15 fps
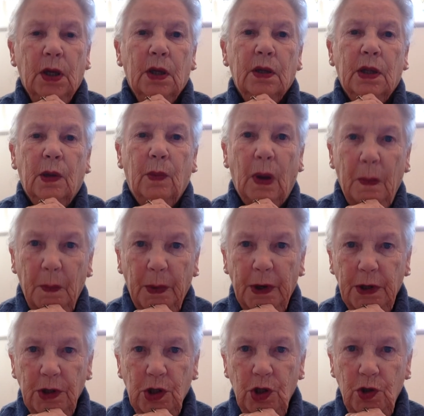They went
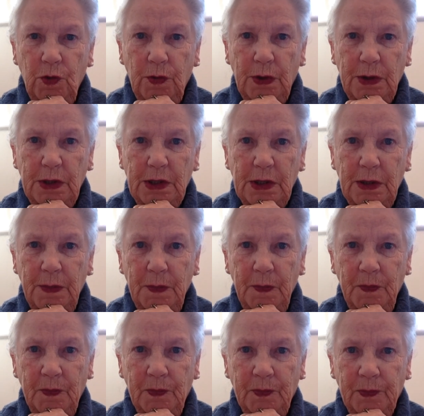back to Jerusalem
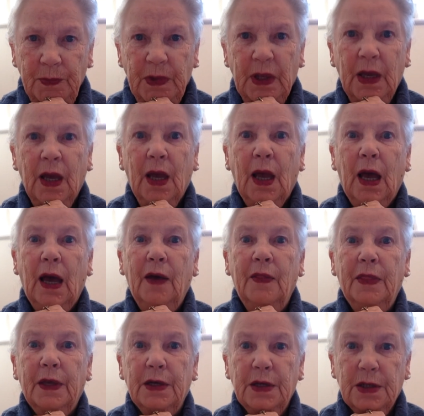and
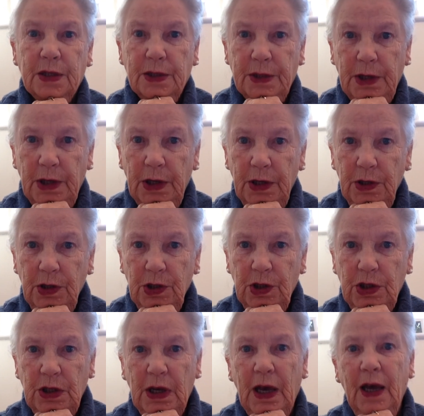they
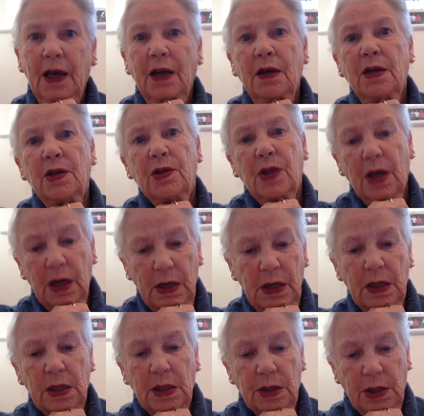searched and they
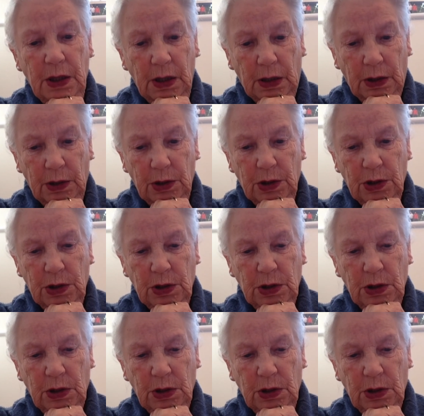searched.